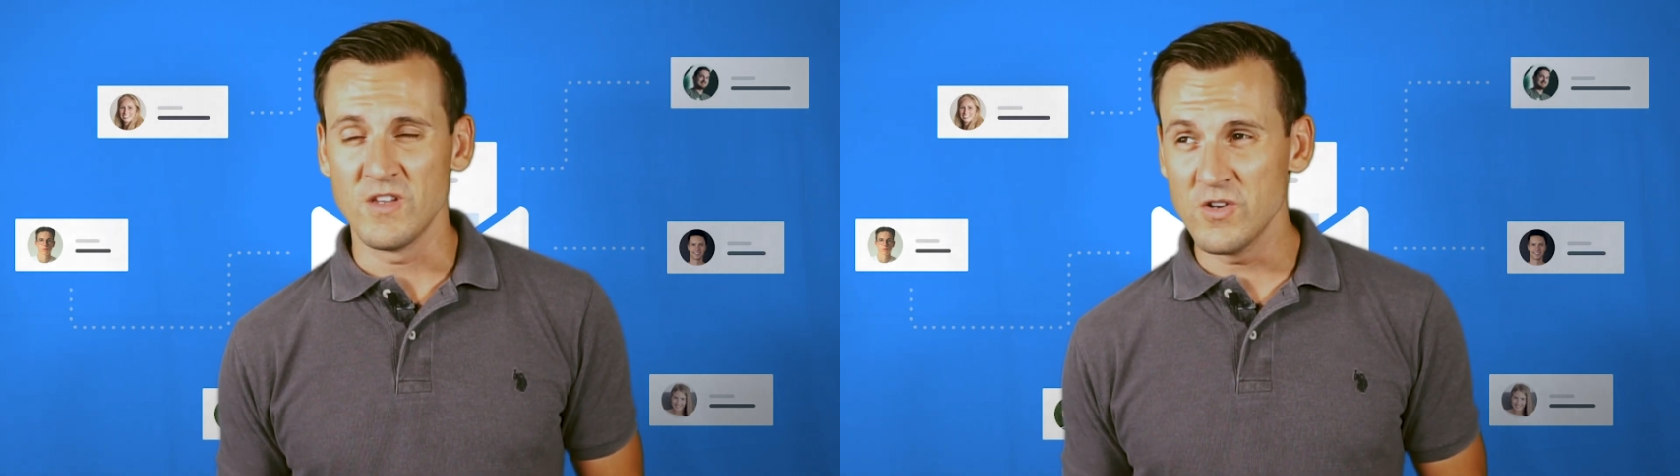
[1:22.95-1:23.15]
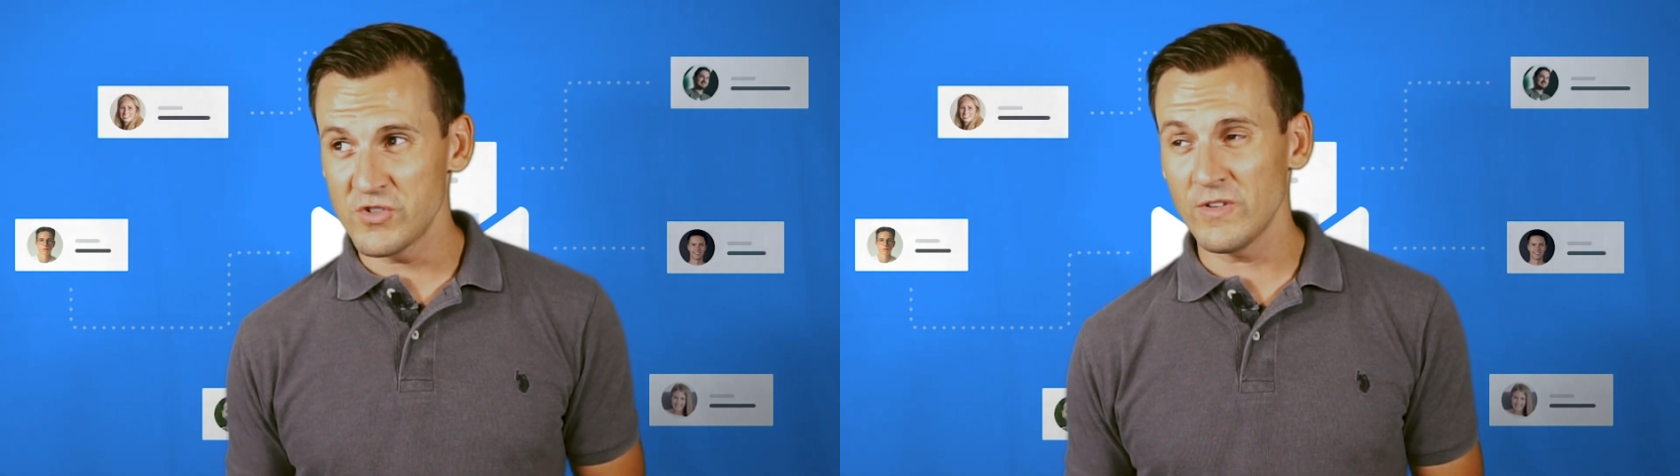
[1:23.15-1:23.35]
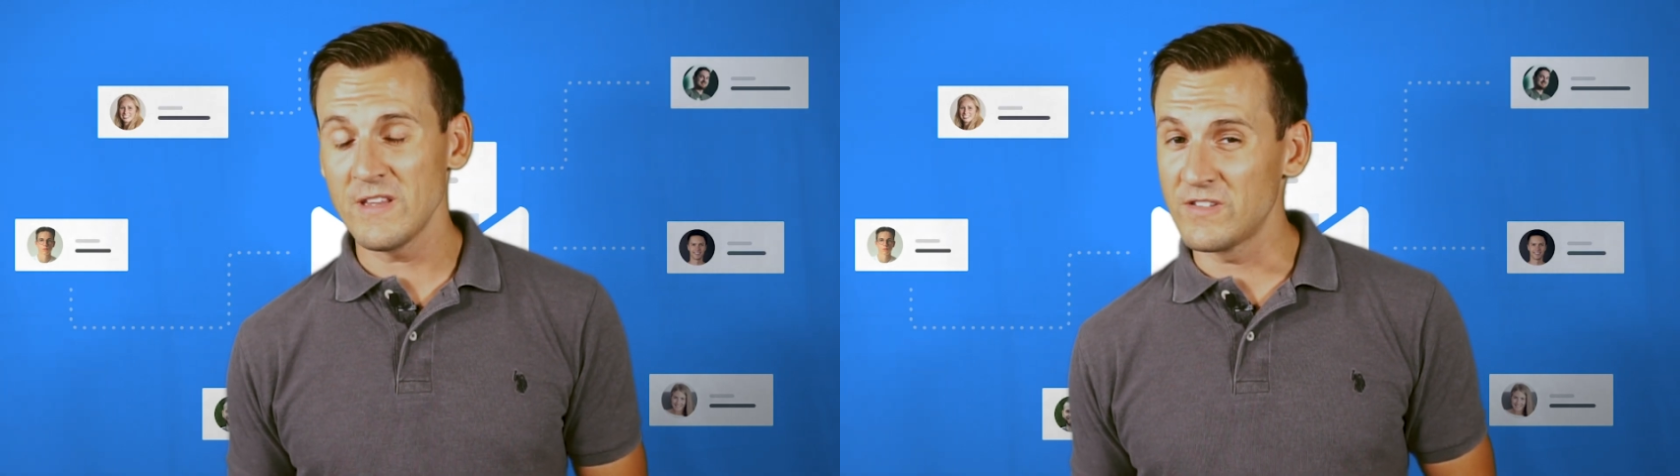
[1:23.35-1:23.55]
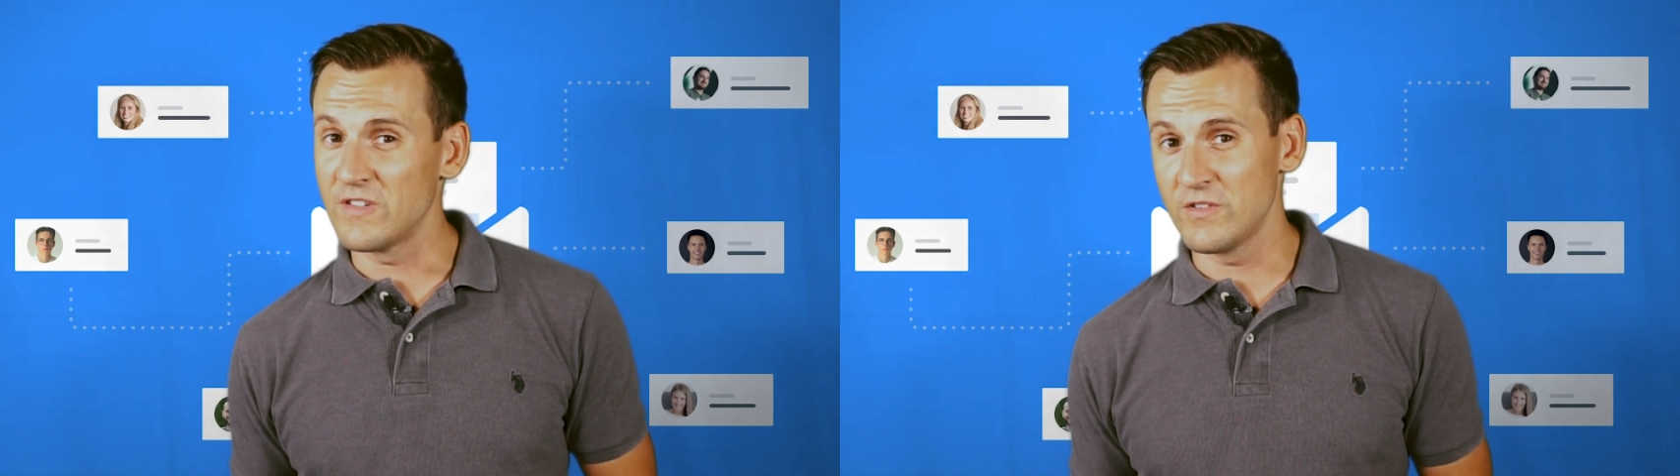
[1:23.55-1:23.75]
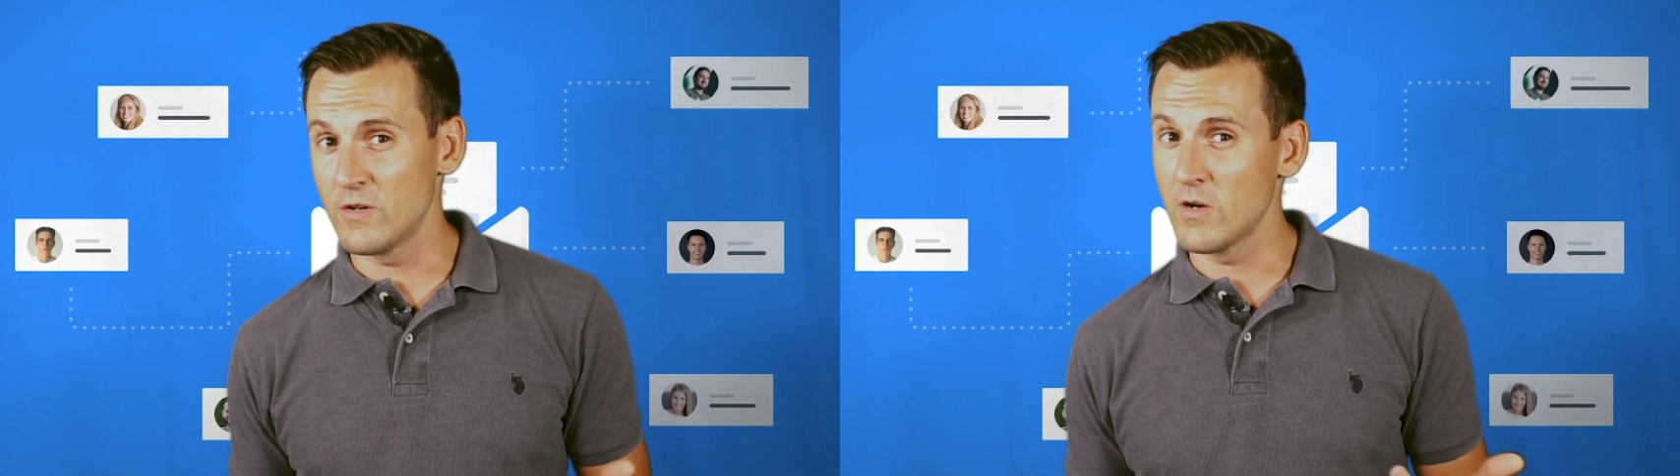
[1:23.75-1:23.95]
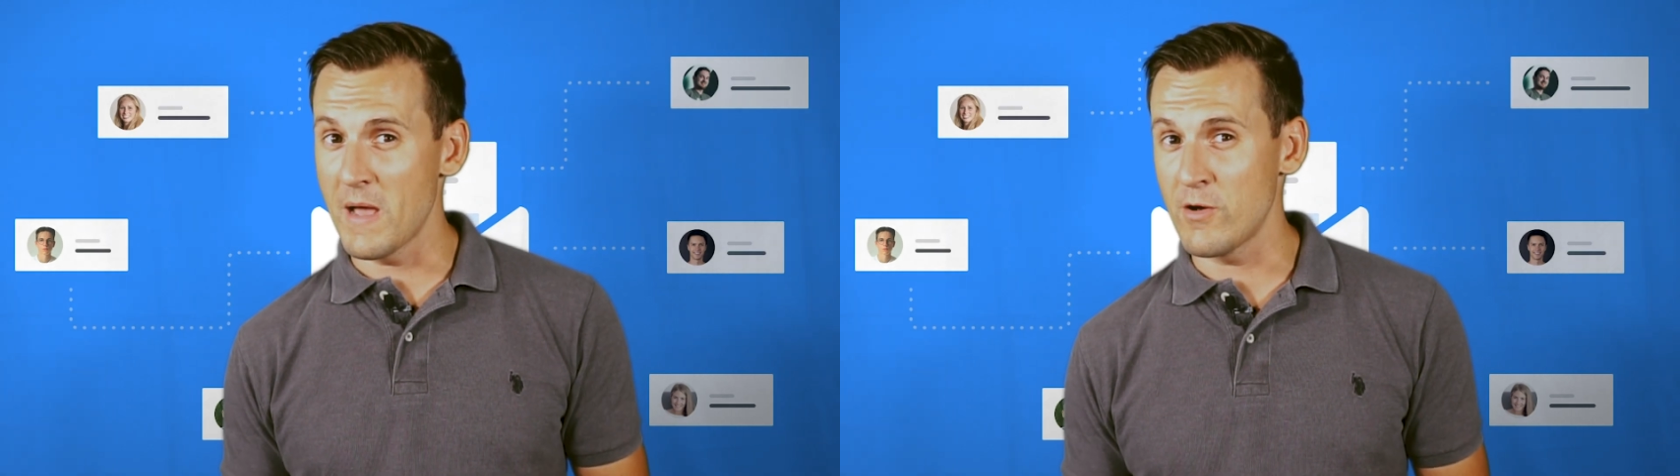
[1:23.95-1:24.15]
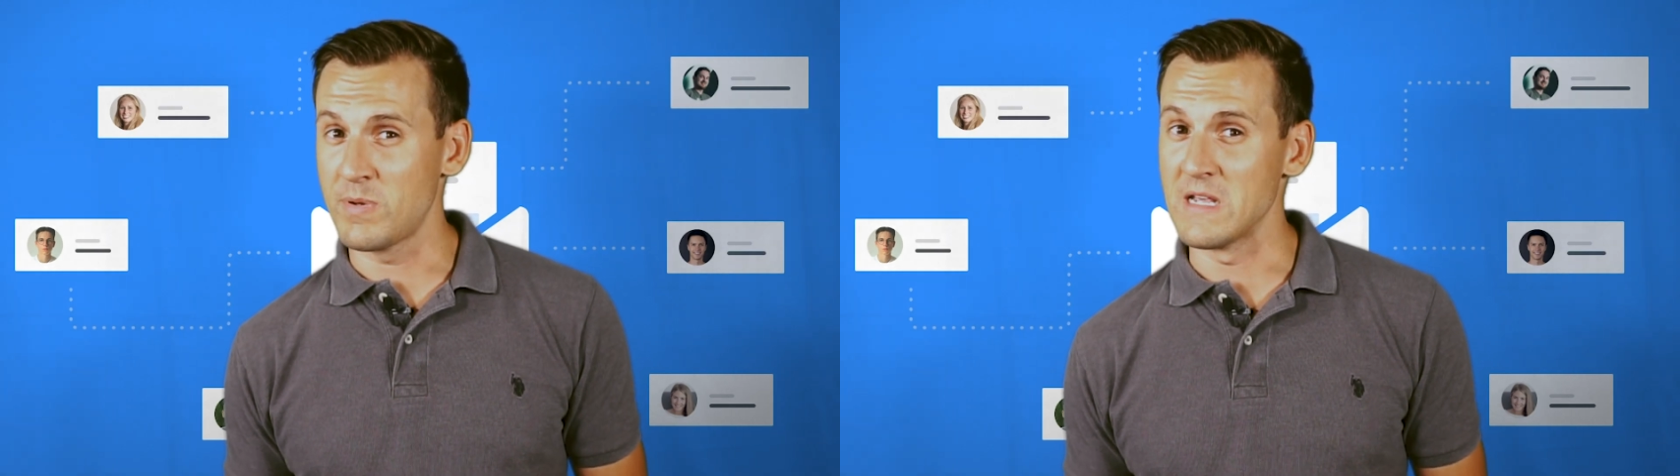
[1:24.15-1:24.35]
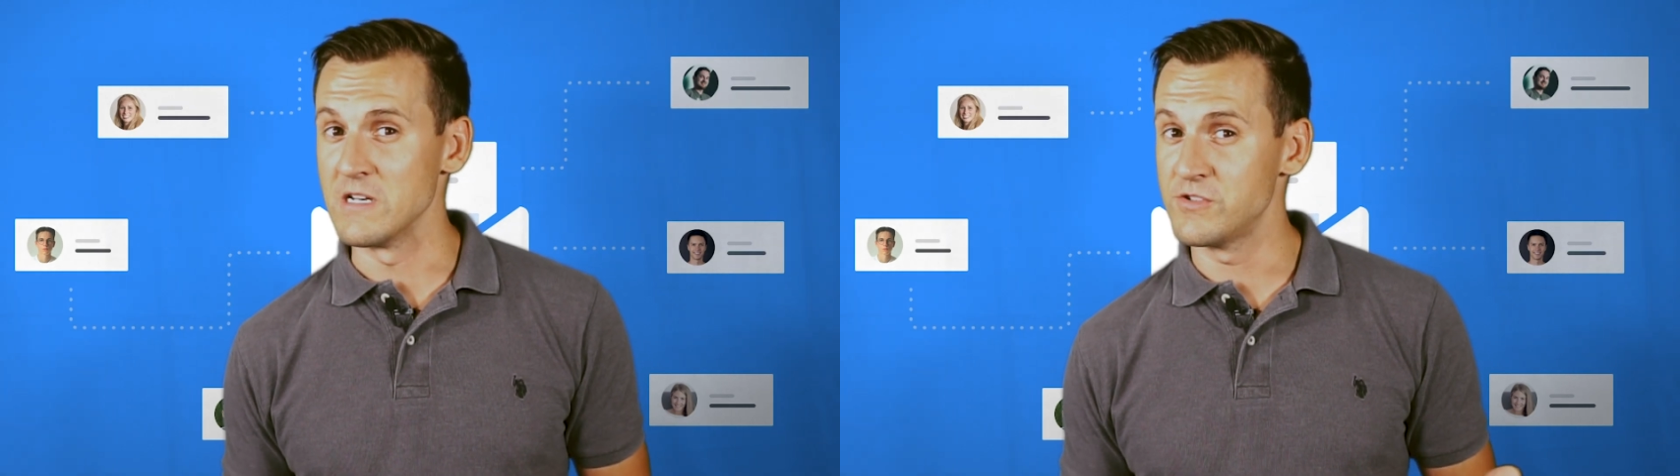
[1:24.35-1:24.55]
Usually this is your
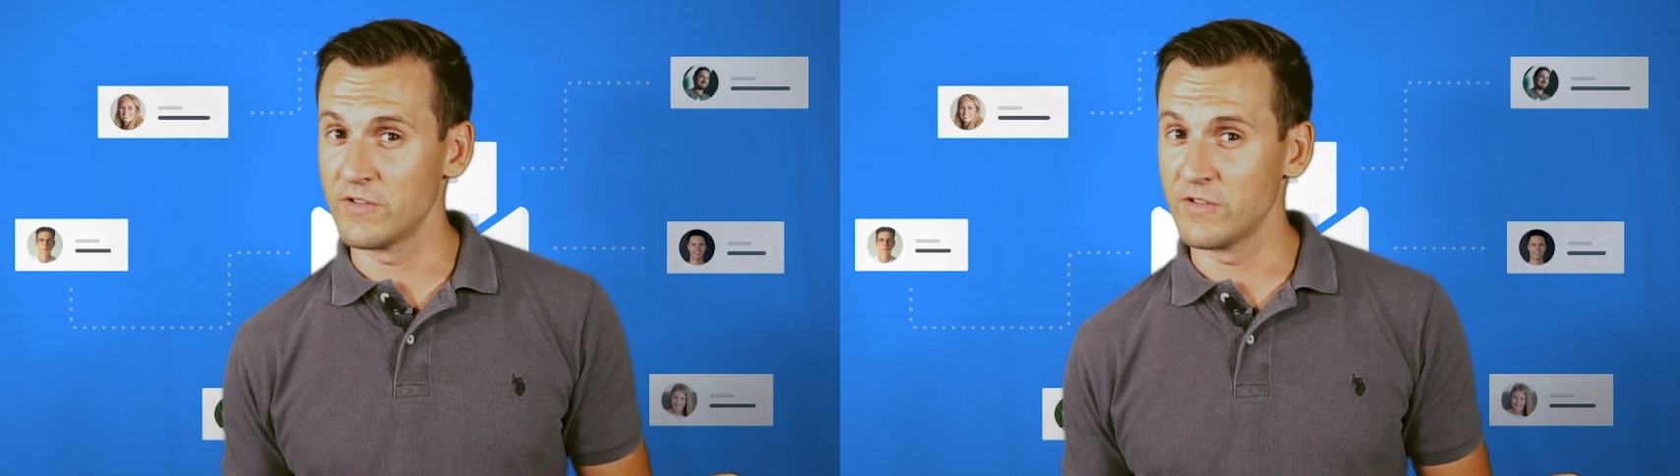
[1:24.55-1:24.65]
about page,